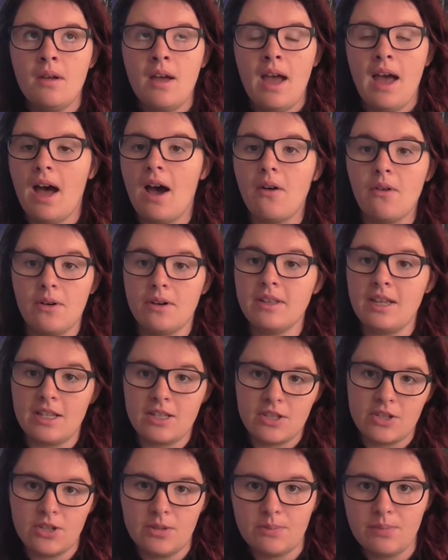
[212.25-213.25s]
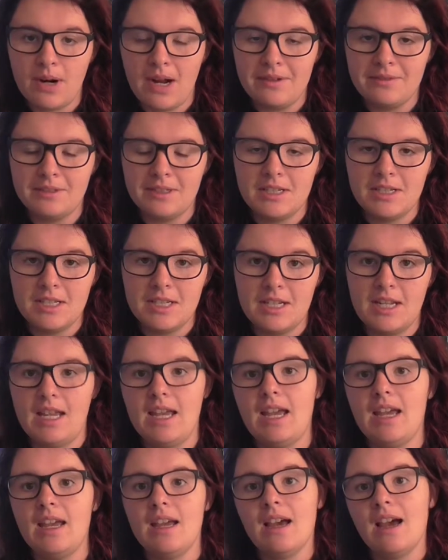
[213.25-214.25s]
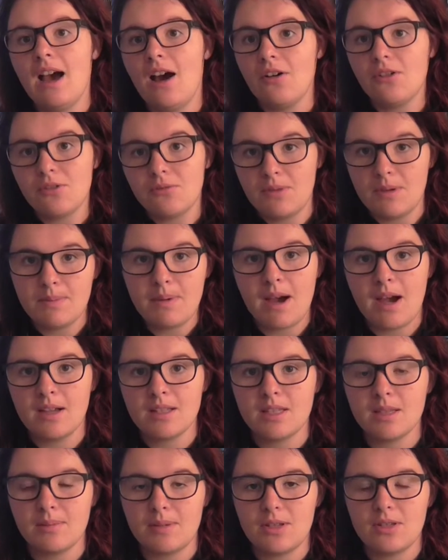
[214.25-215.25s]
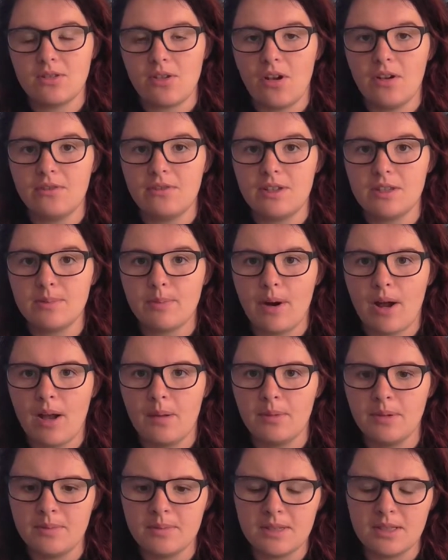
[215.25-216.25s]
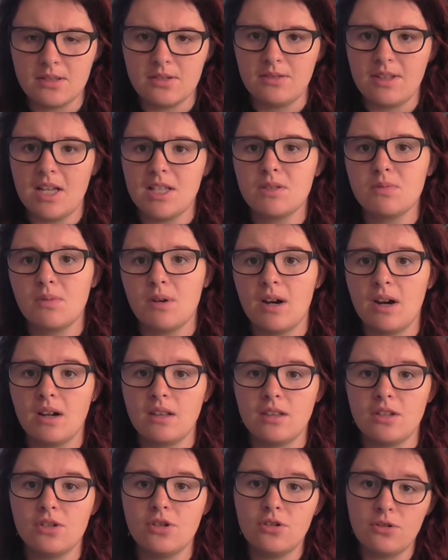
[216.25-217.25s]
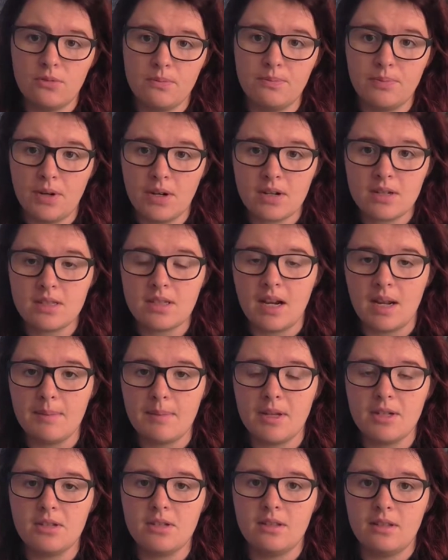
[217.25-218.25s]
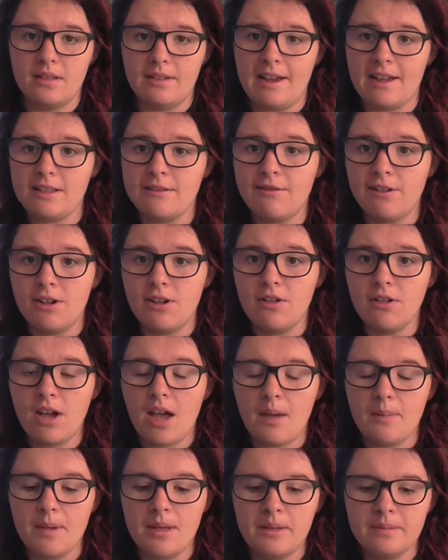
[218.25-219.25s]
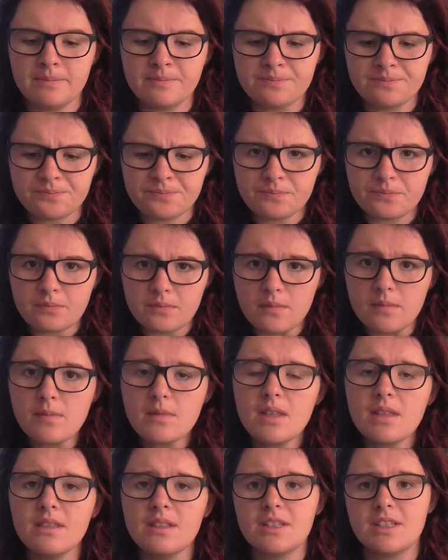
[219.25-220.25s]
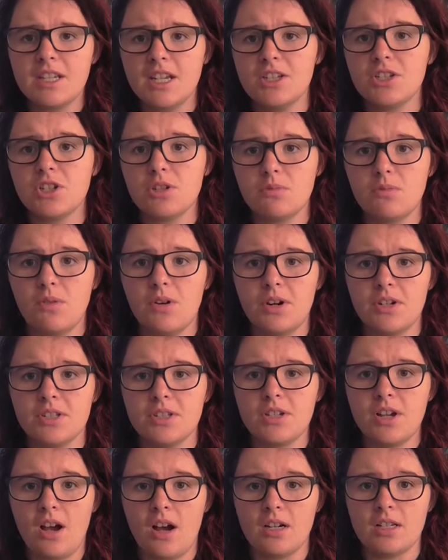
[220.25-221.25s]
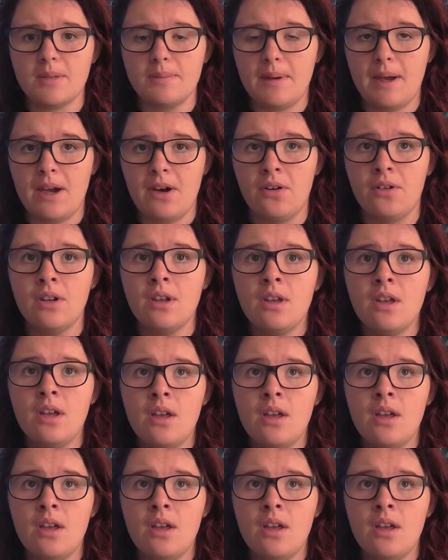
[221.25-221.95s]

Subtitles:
how are they still prevalent today, how can we possibly solve these problems. And so that's where the 2 books that I mentioned in the last video come in. The Teacher Wars talked about